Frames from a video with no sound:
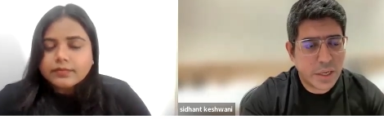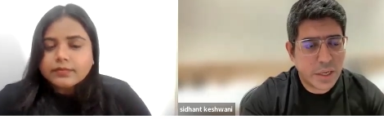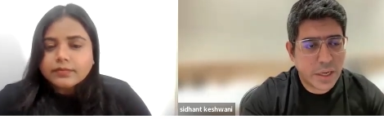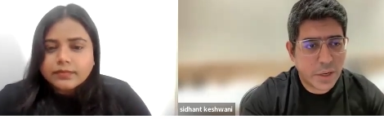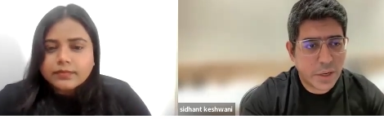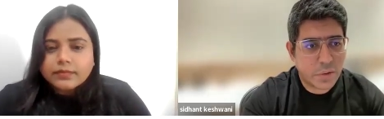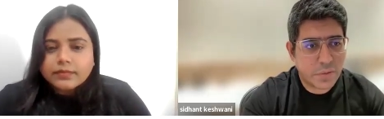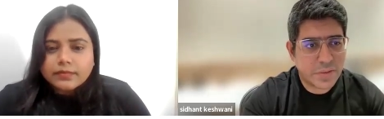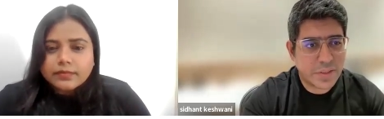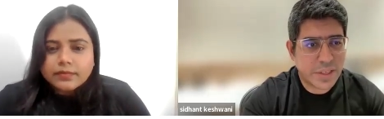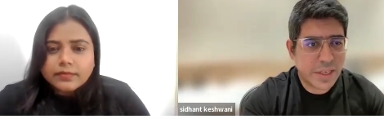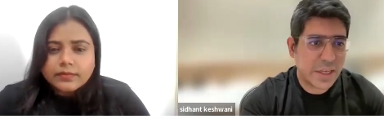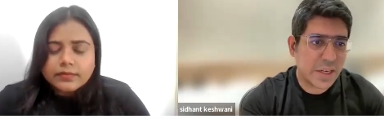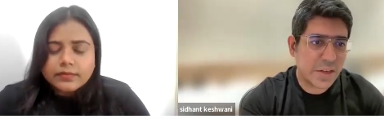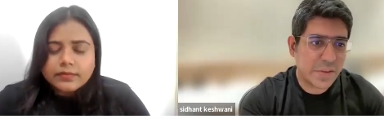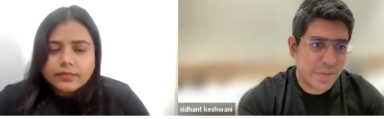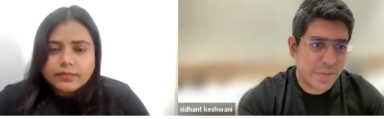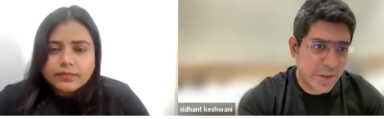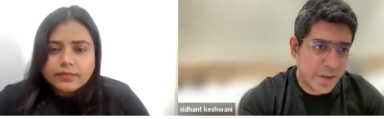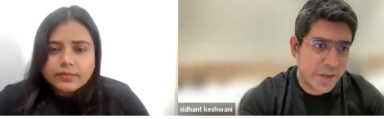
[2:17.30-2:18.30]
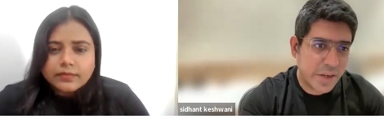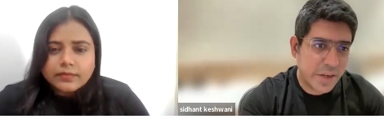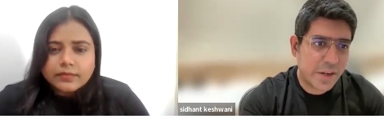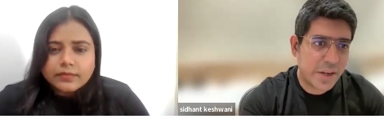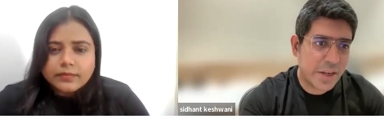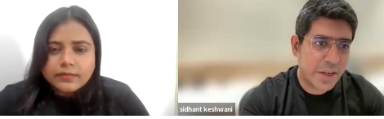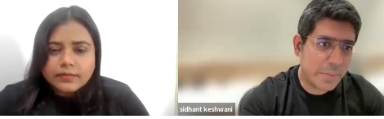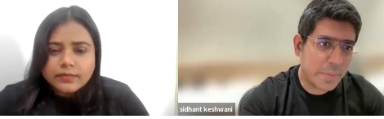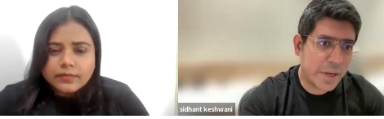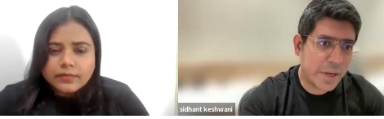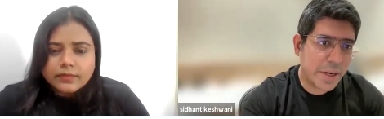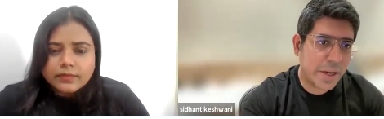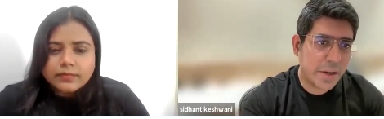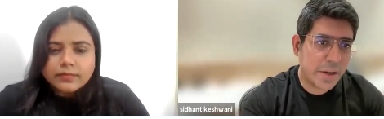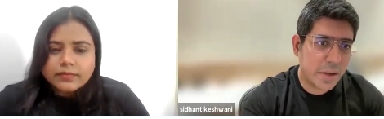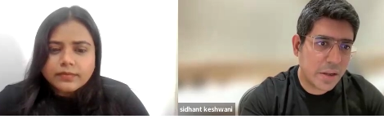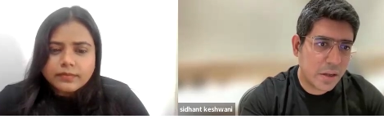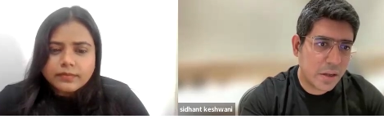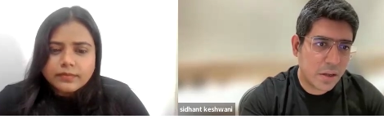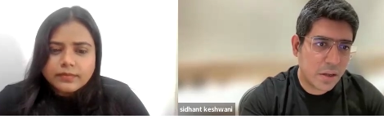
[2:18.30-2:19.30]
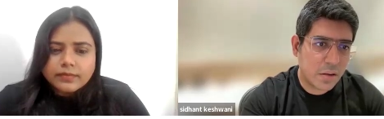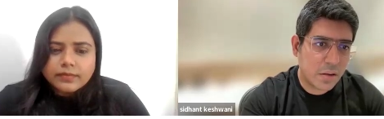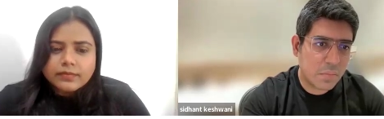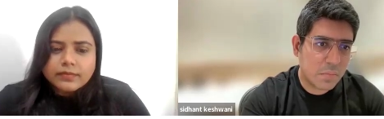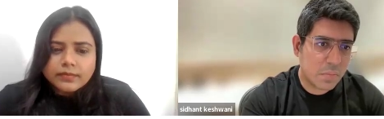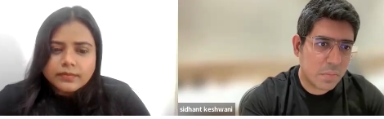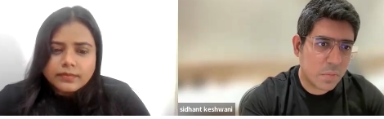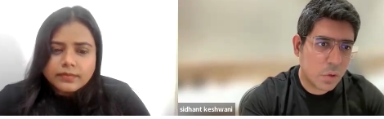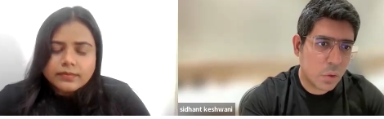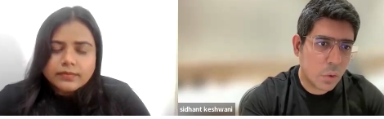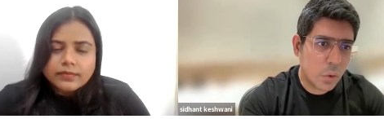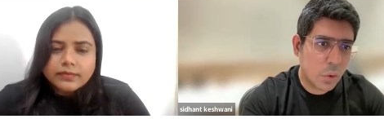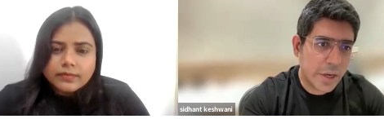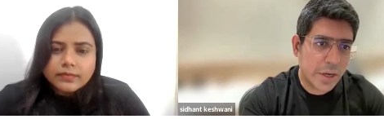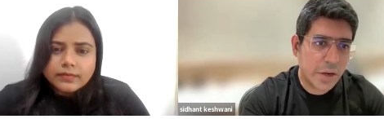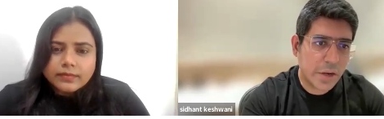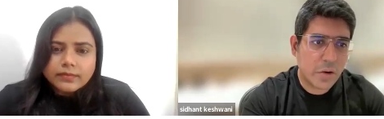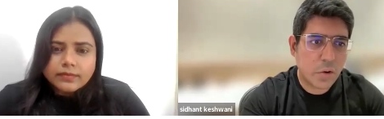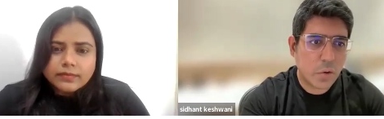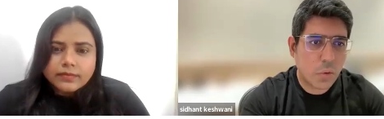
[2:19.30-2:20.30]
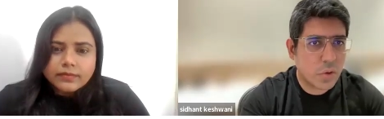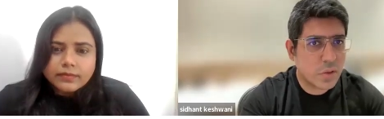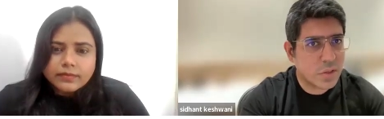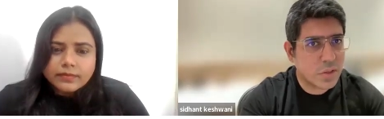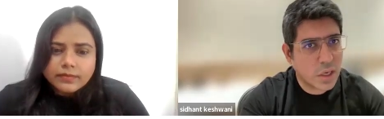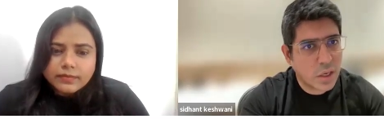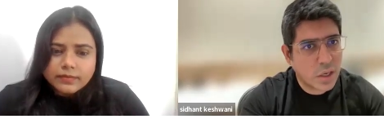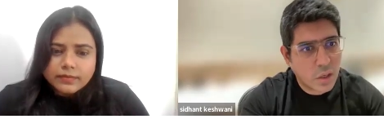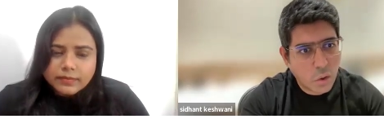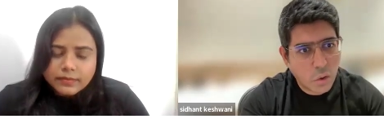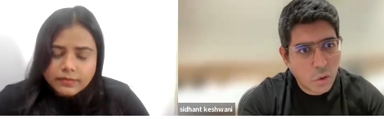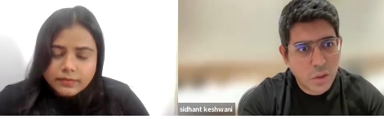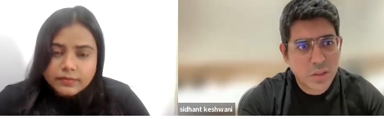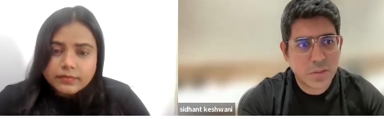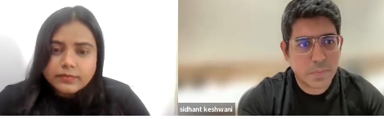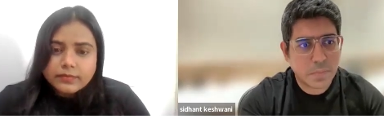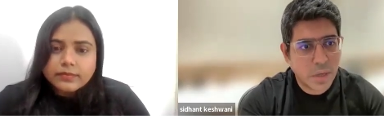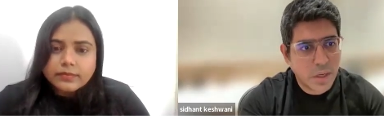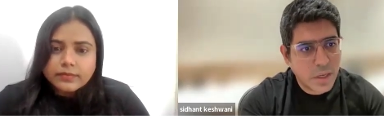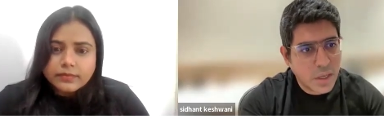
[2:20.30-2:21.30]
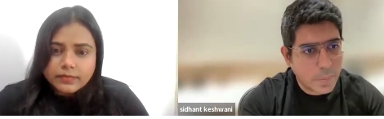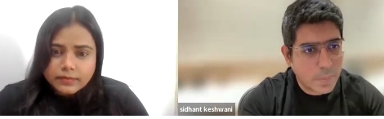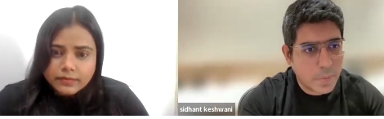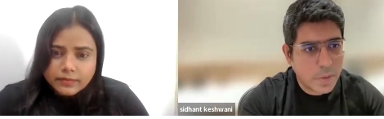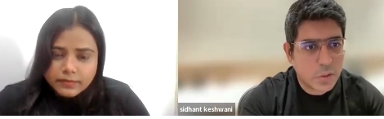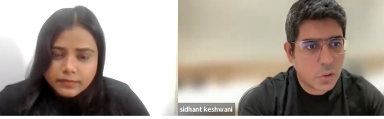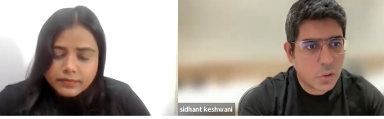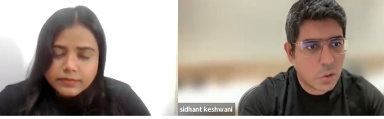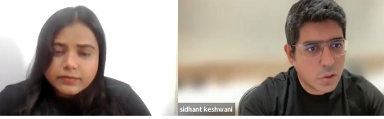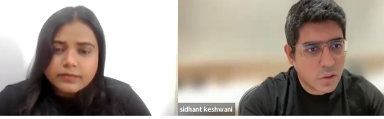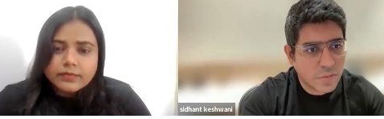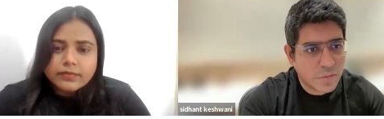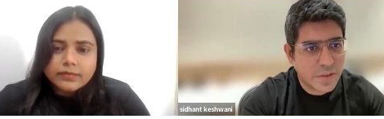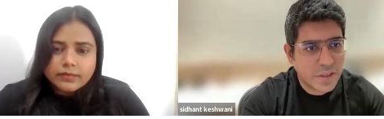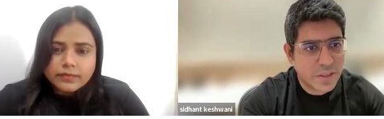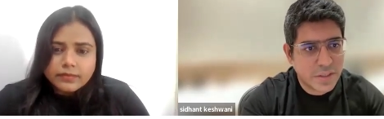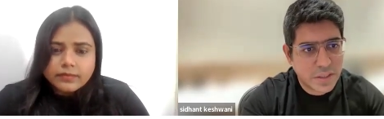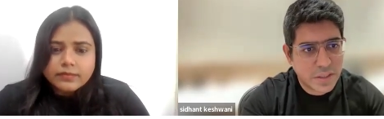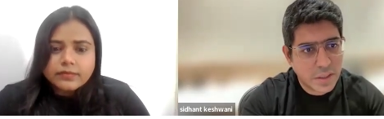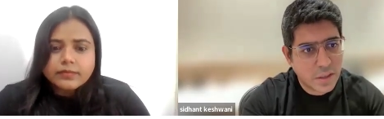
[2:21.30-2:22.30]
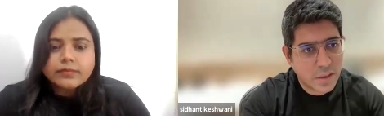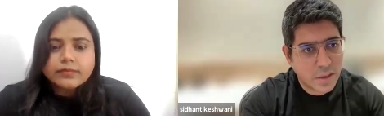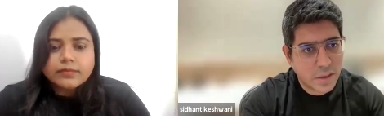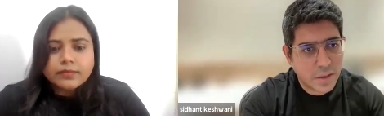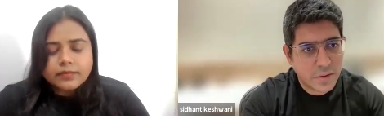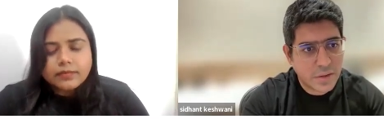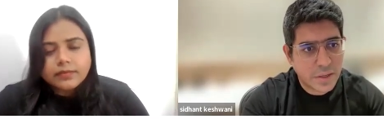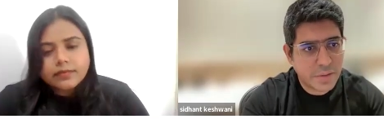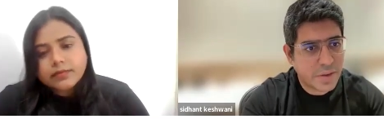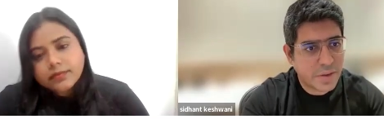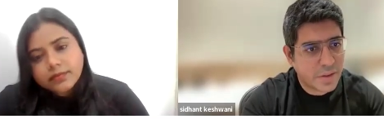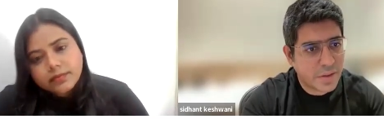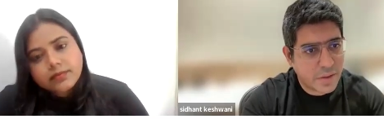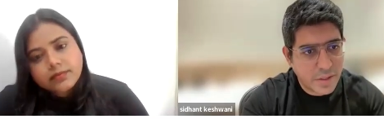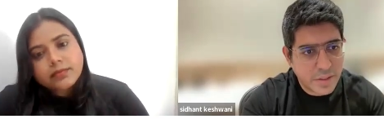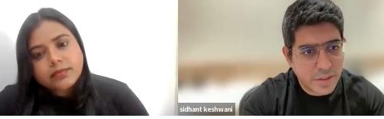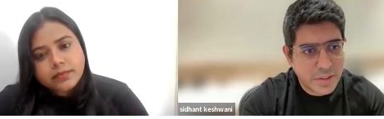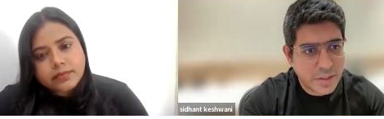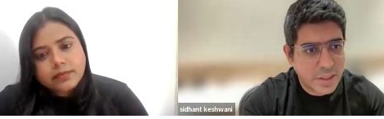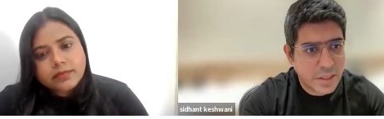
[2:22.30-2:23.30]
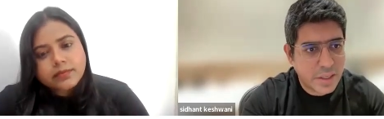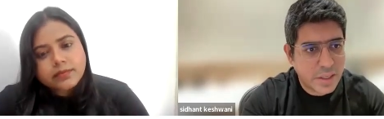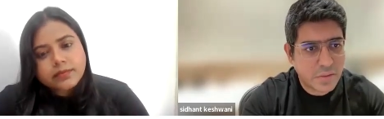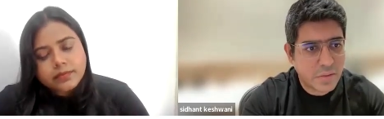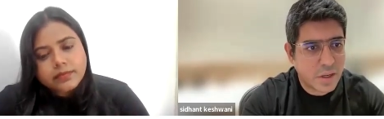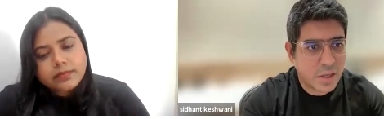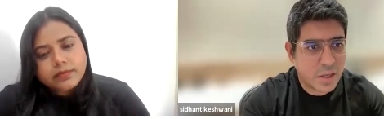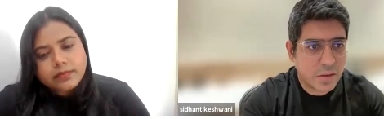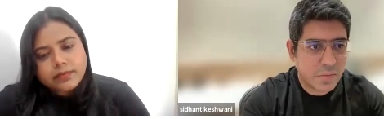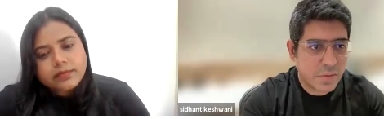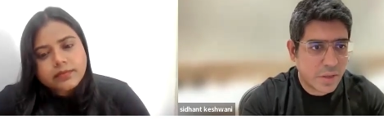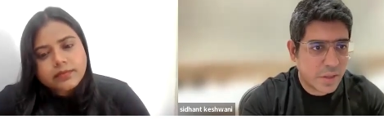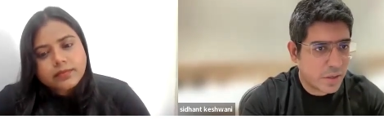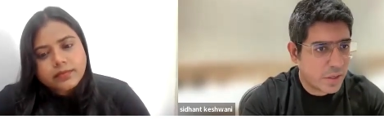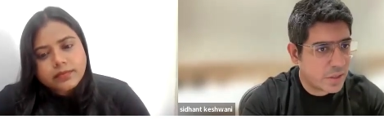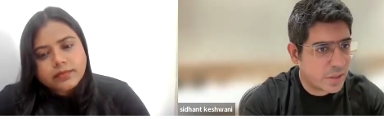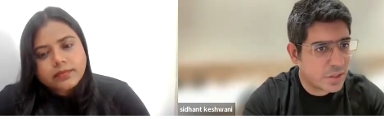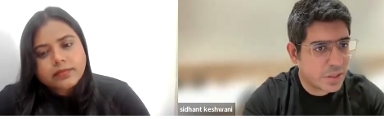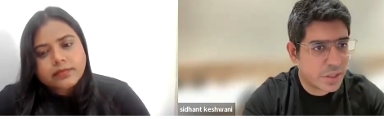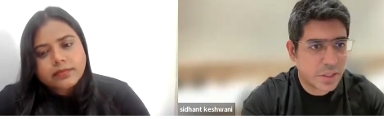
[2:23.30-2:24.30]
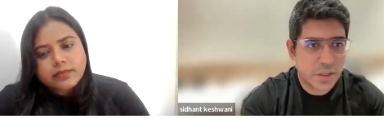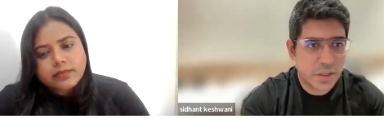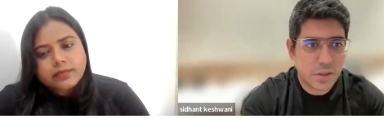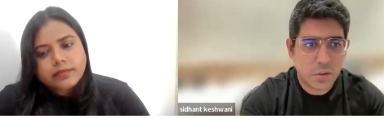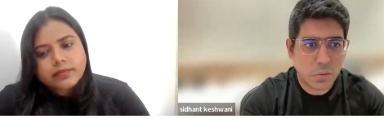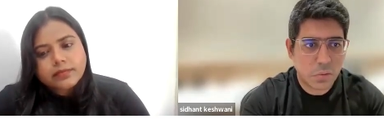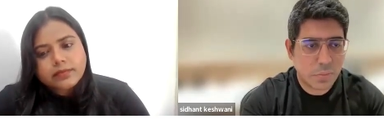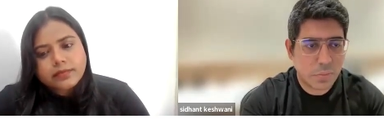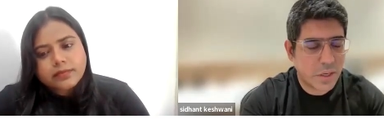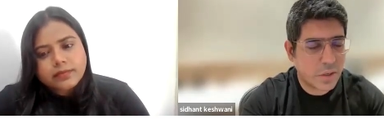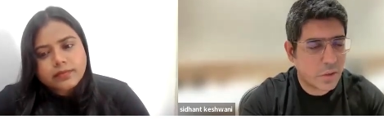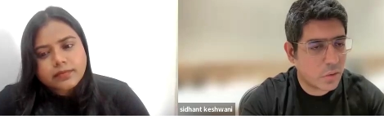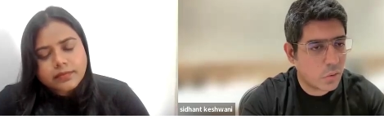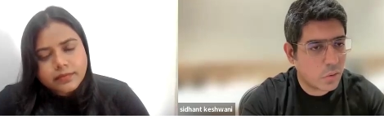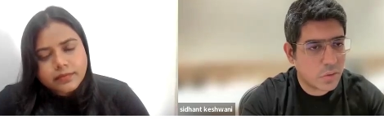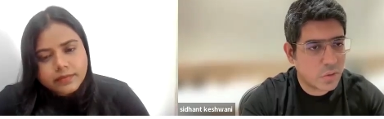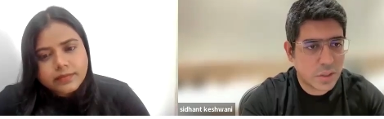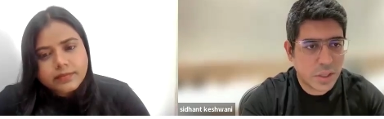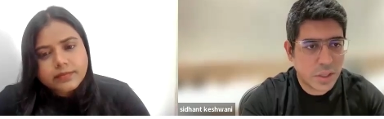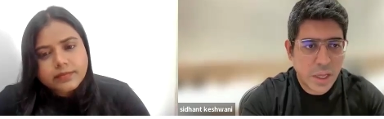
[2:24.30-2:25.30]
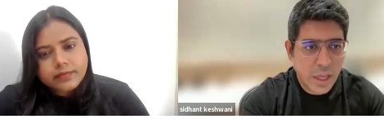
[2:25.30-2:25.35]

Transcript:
Speaker 1: kind of significantly made uh, good inroads across multiple geographies in our country, whether it's tier one, whether it's tier two metros.